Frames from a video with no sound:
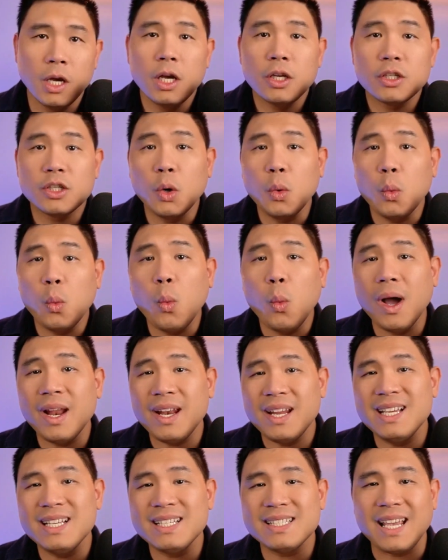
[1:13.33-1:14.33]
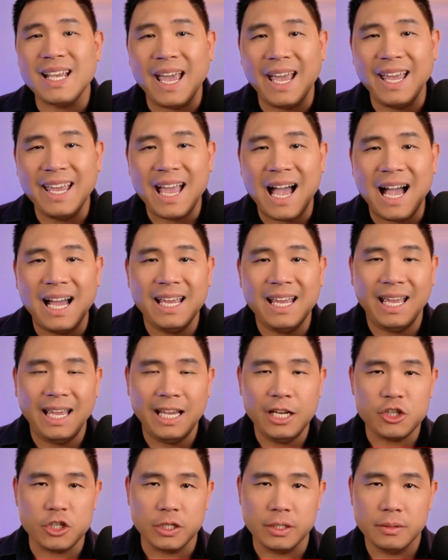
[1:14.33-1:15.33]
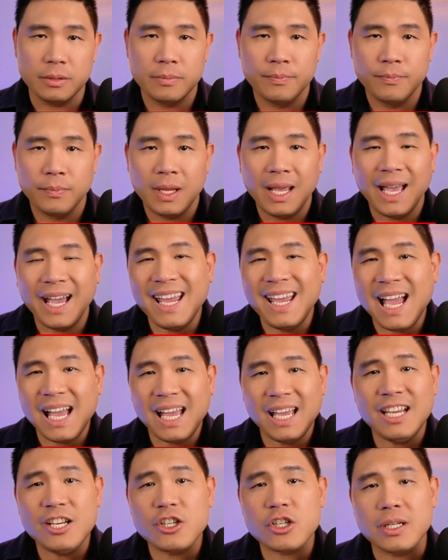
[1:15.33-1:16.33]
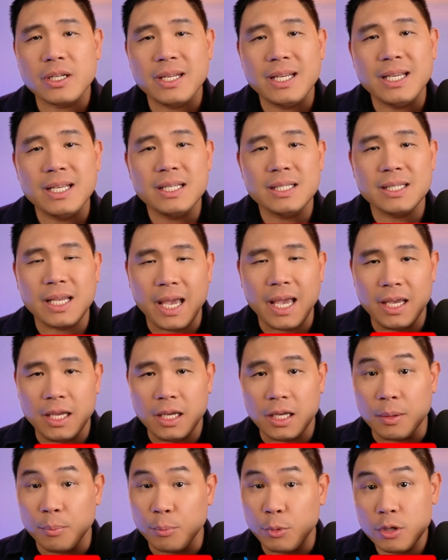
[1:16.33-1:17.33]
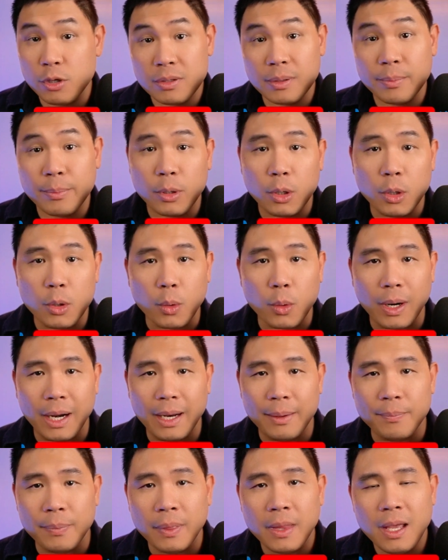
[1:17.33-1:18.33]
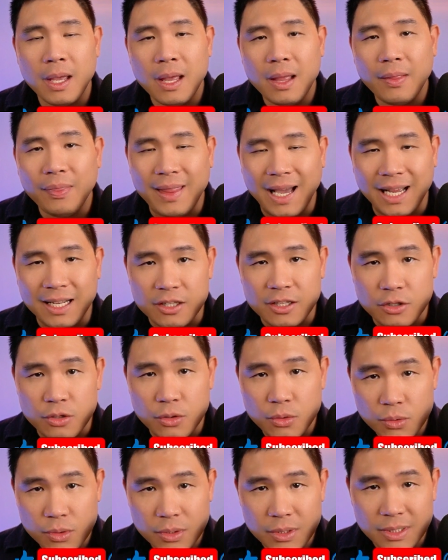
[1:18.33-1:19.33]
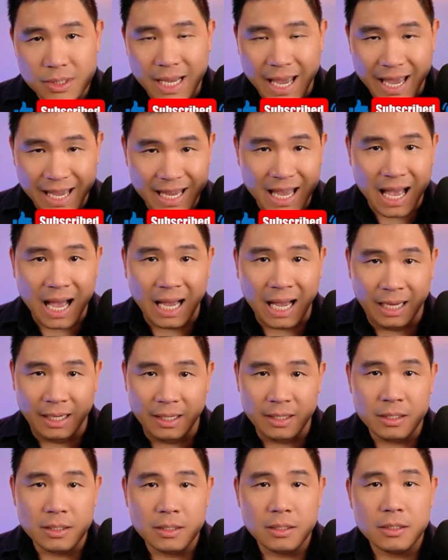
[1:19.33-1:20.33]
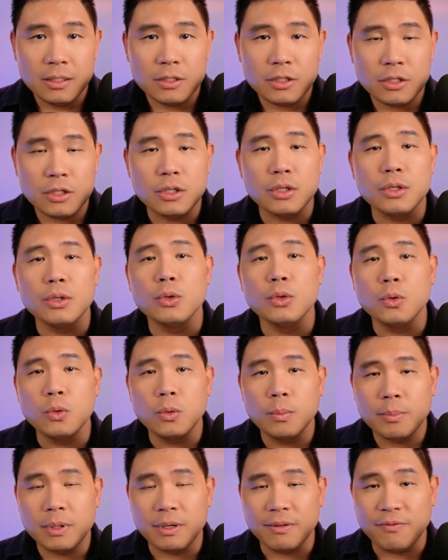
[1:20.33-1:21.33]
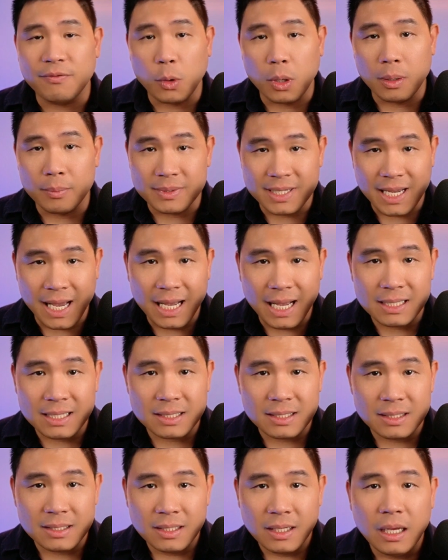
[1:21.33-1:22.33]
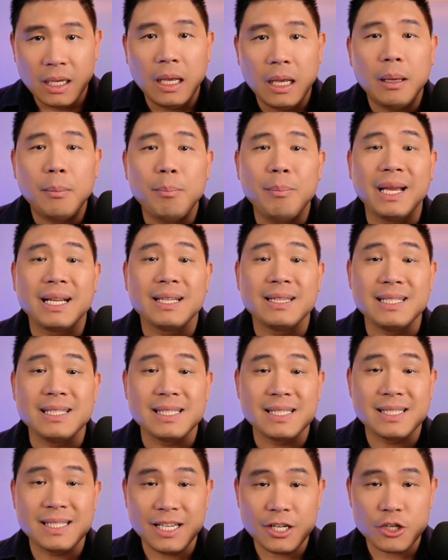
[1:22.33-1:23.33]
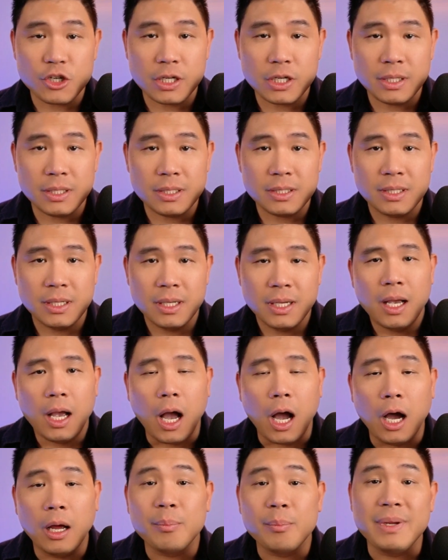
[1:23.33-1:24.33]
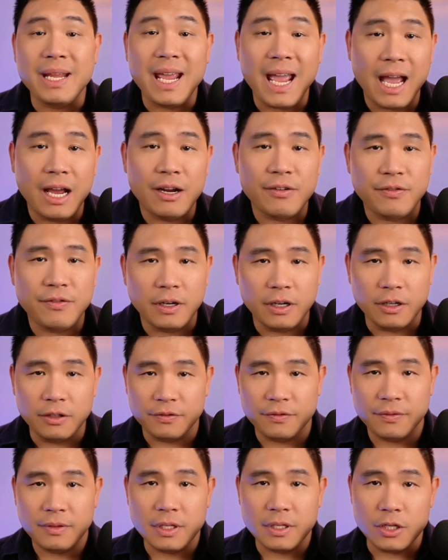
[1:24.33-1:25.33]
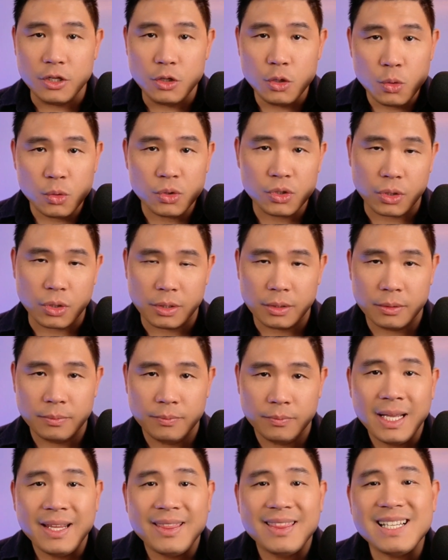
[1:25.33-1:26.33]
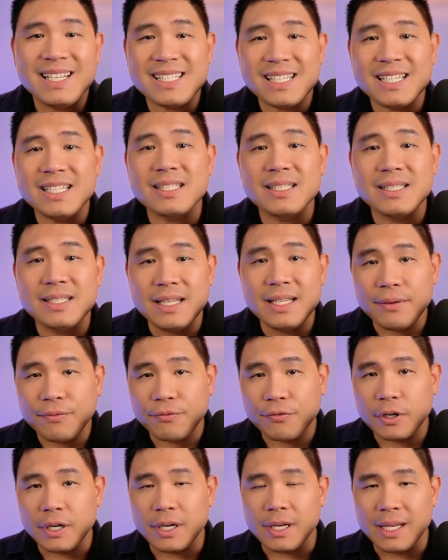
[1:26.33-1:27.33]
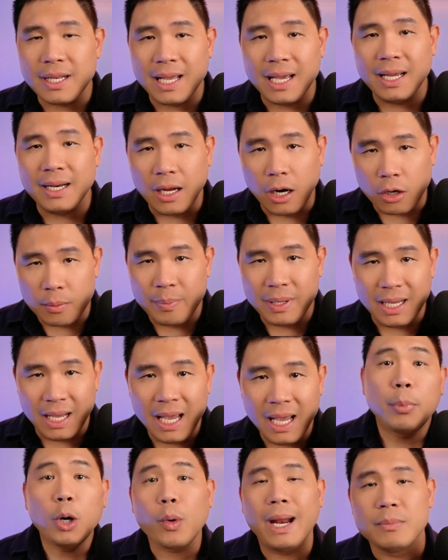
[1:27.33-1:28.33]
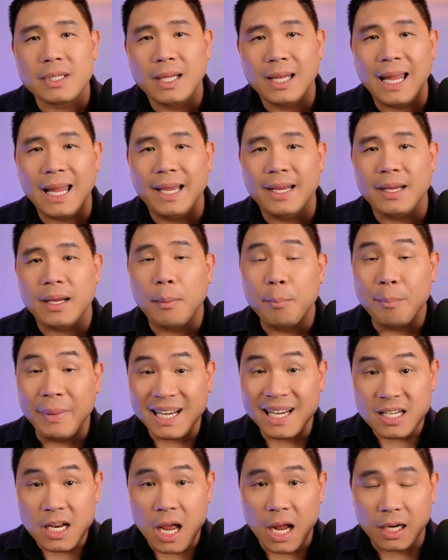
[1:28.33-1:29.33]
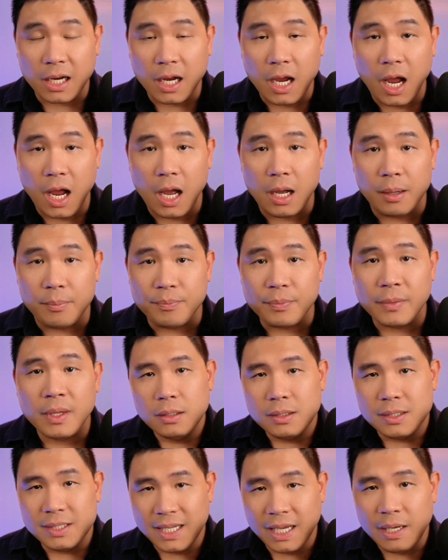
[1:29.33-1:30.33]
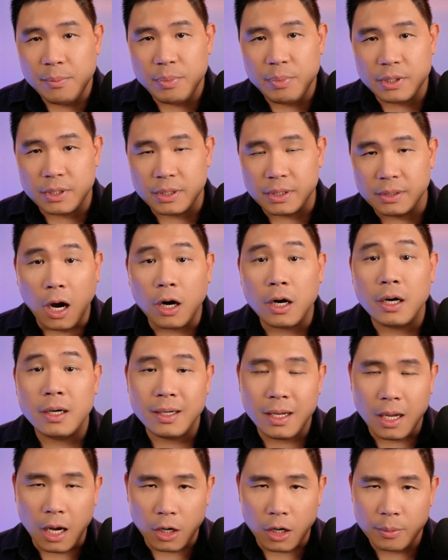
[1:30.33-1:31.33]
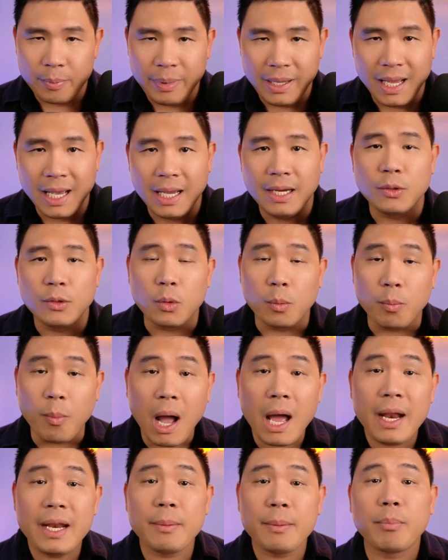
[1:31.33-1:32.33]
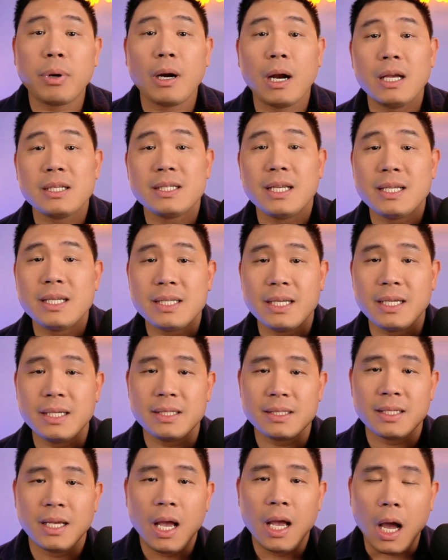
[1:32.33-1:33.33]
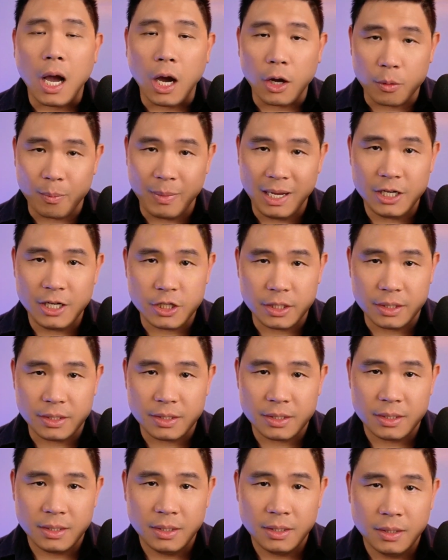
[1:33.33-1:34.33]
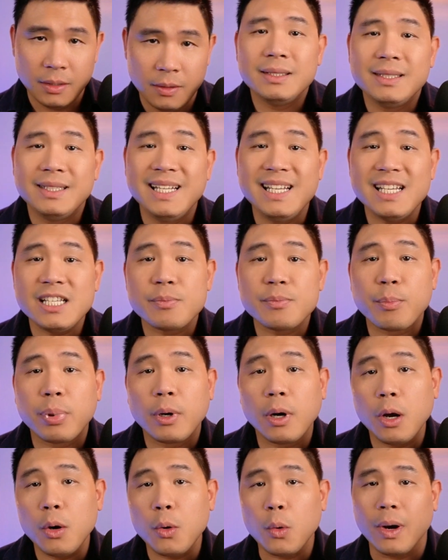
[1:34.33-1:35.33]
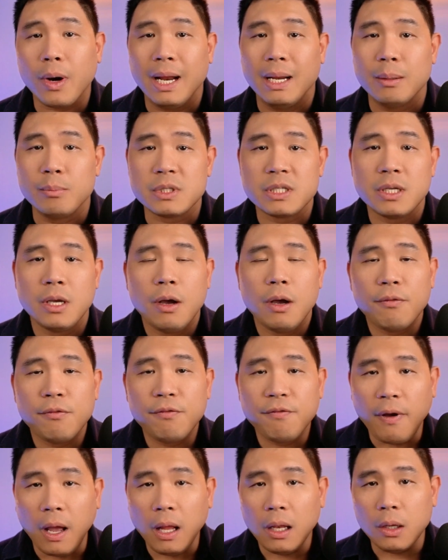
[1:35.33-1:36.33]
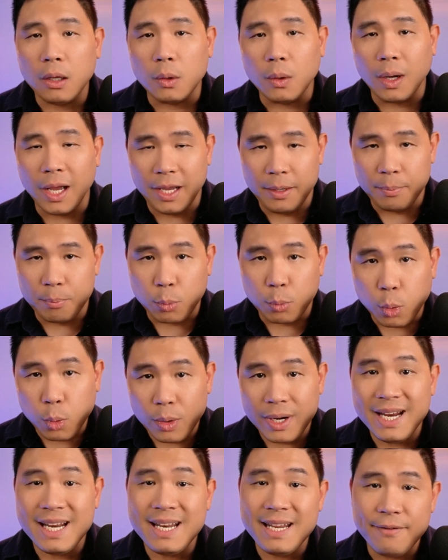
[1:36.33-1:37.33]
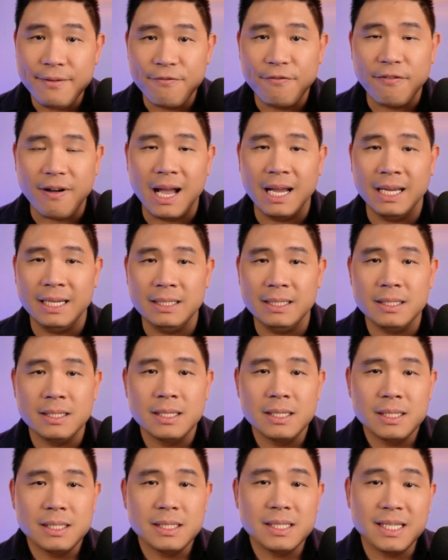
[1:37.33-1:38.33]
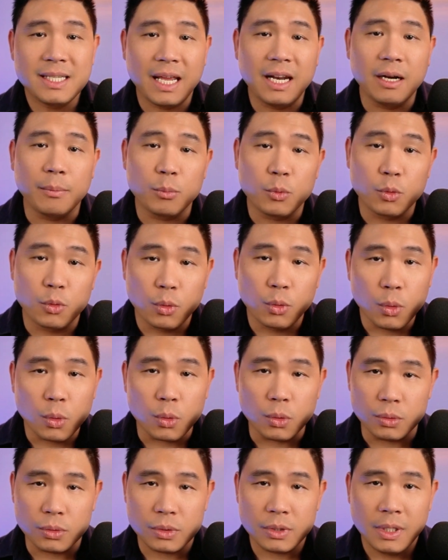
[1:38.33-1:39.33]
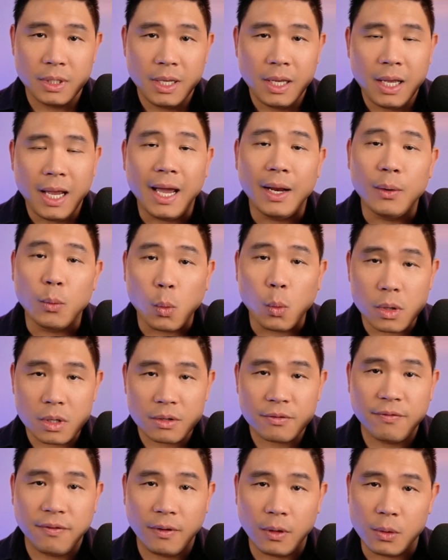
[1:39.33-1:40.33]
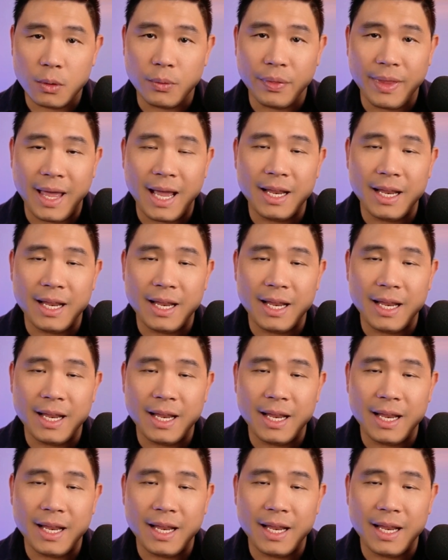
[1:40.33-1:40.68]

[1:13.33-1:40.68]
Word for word: So what is AI Agent? AI Agent is a computer program that uses AI to perform tasks, make decisions on behalf of the user. This is different than programs like Make.com, Zapier, or RPA Robotic Processing's automations. These programs follow a predefined set of rules and workflow that